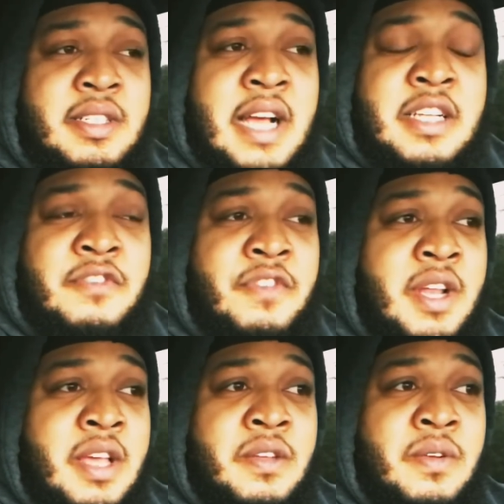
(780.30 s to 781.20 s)
I just feel
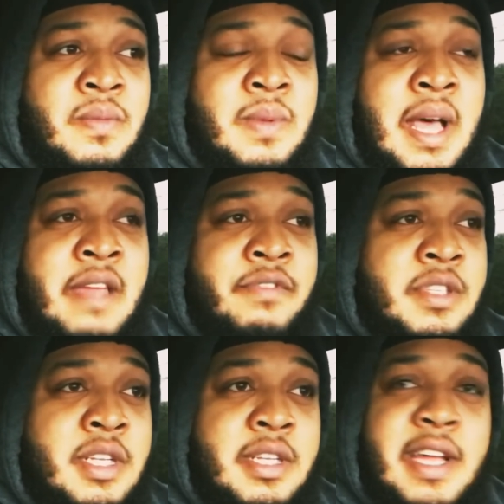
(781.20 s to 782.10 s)
like your life is
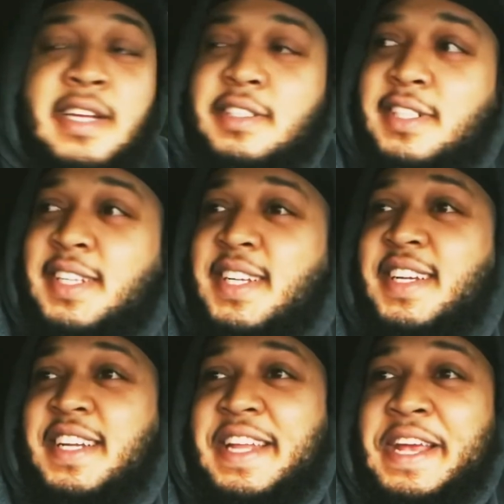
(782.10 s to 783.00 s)
in danger
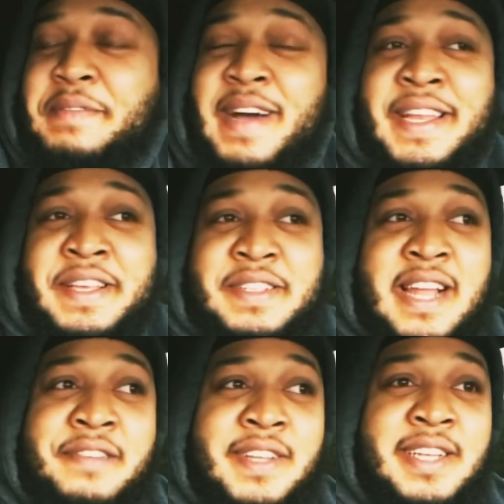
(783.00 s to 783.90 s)
and everybody else's life in